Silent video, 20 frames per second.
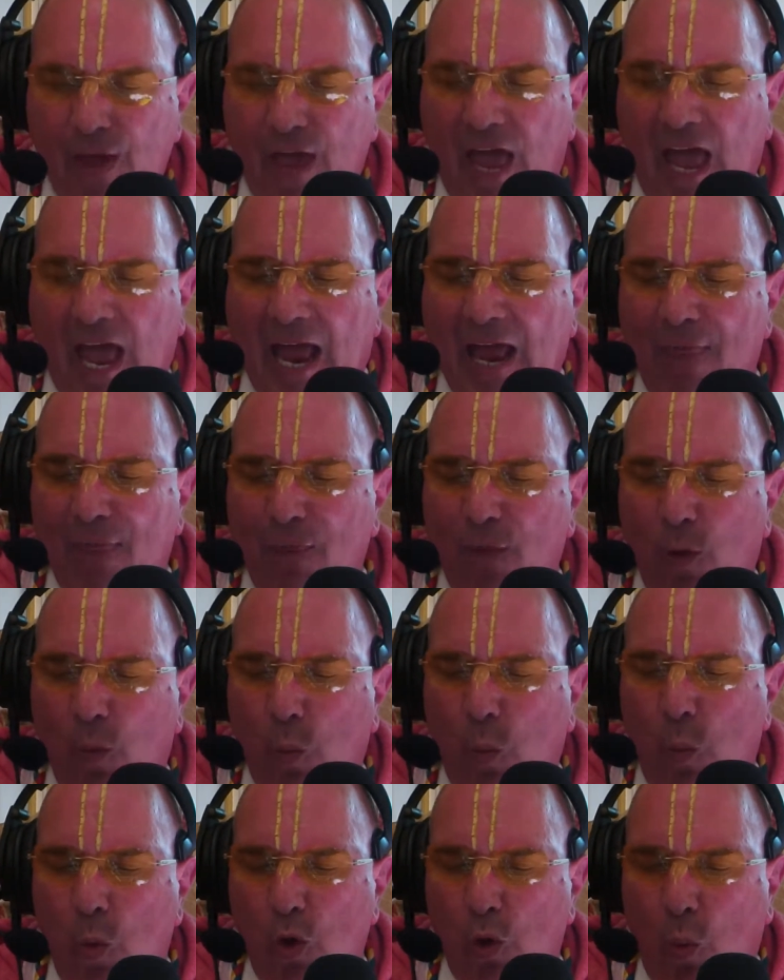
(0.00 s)
and the
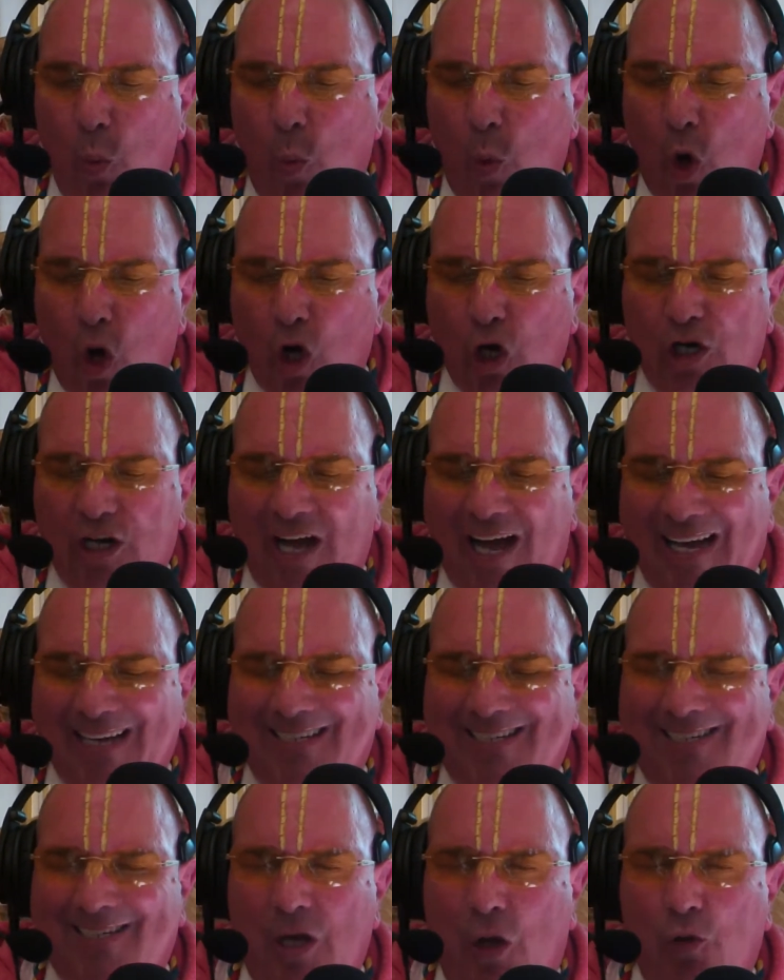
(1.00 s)
work
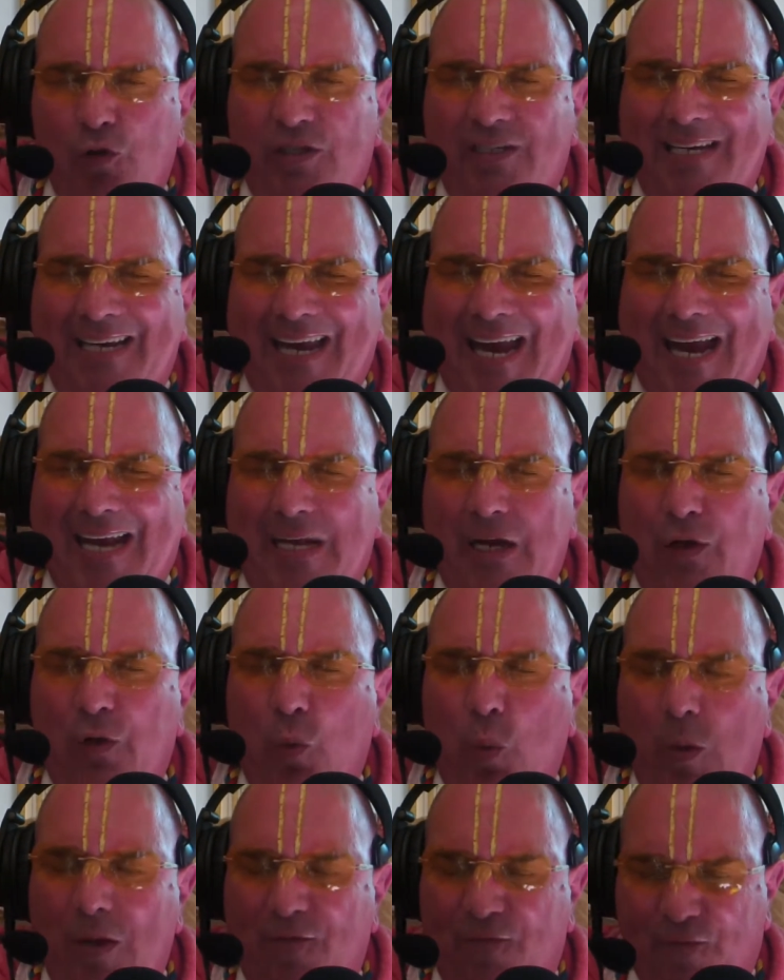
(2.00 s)

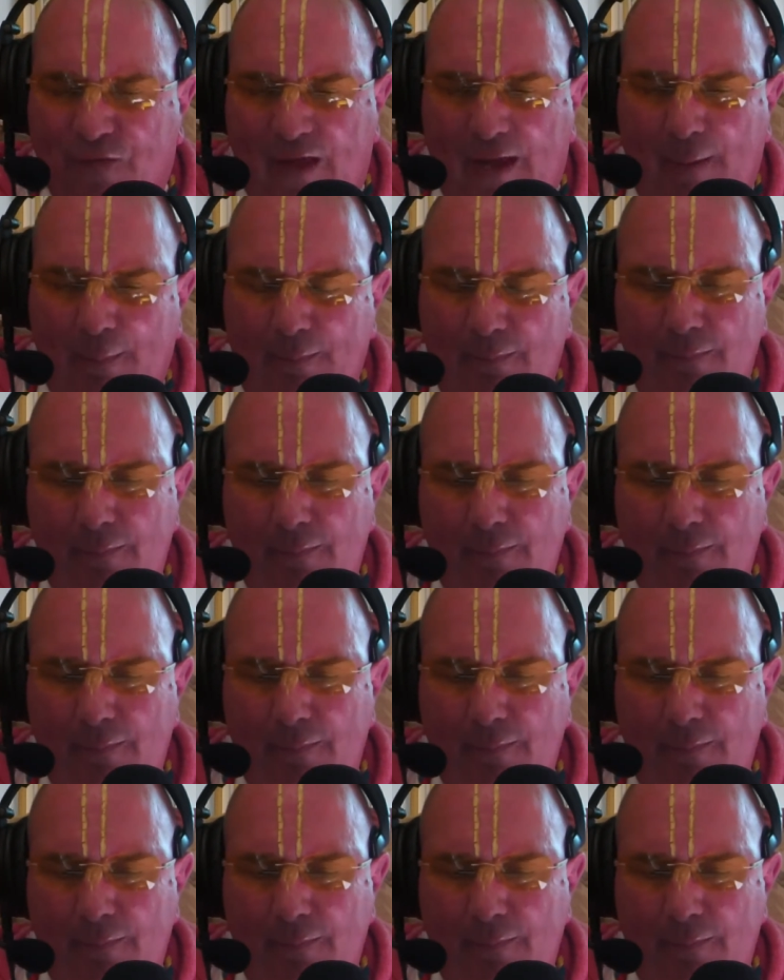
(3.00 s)
associated with them,